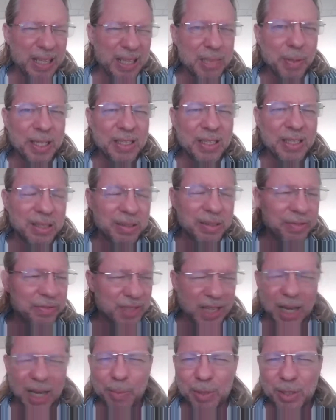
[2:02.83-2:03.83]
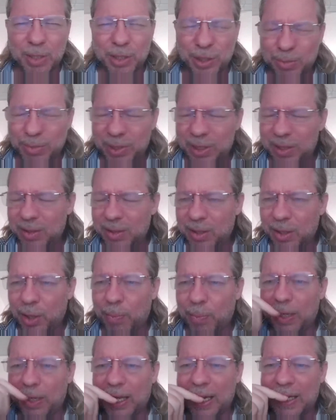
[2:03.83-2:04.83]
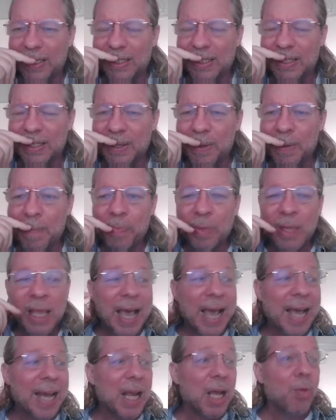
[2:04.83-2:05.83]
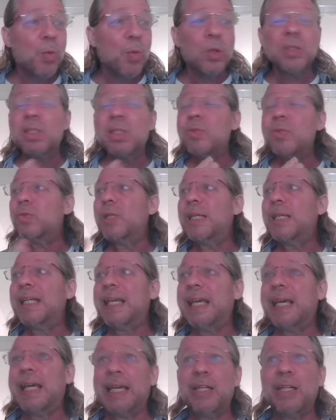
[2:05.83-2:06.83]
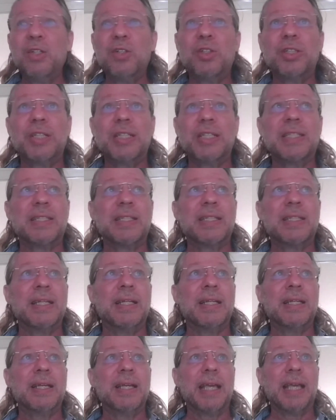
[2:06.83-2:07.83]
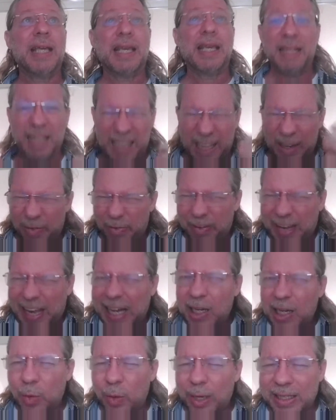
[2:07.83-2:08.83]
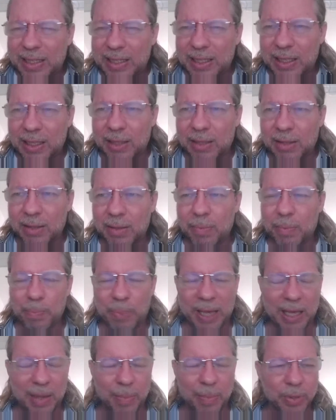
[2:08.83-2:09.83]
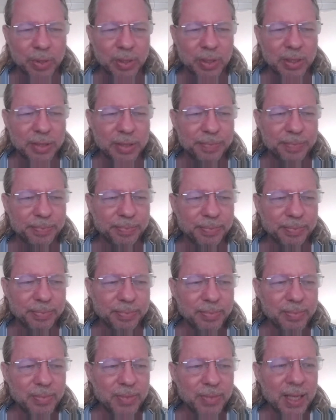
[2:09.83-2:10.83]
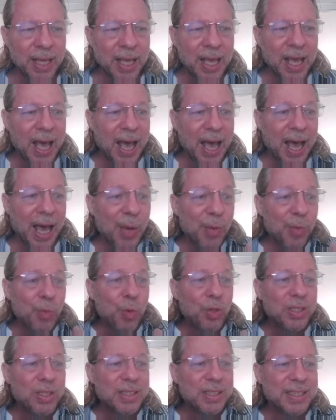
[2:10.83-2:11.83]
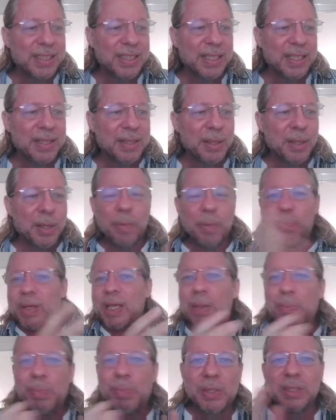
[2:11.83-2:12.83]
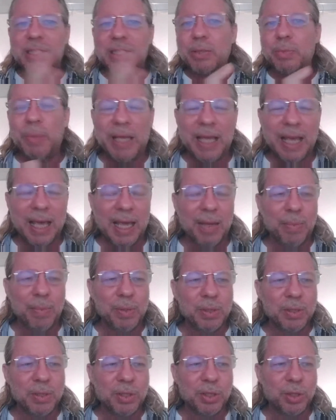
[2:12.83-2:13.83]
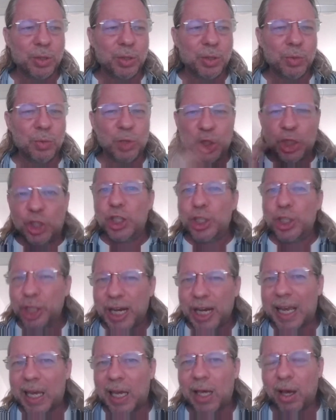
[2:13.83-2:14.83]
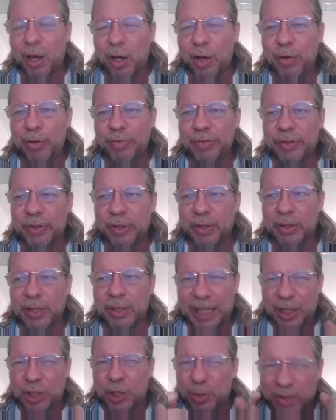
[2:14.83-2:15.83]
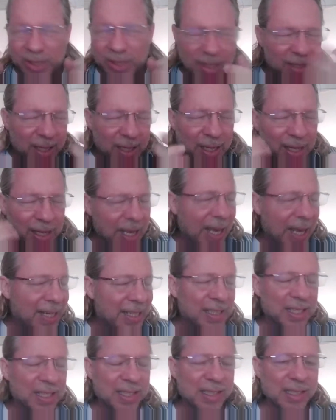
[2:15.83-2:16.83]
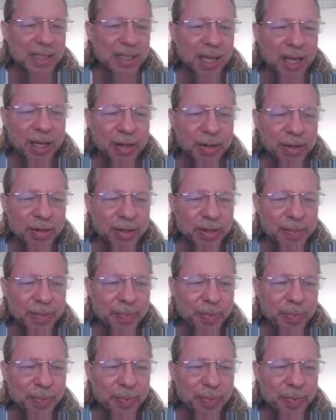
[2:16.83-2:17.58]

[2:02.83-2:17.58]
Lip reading: expensive, time-consuming, complicated. And I wasn't really interested in evaluating papers. I wanted people to be able to check over issues and decide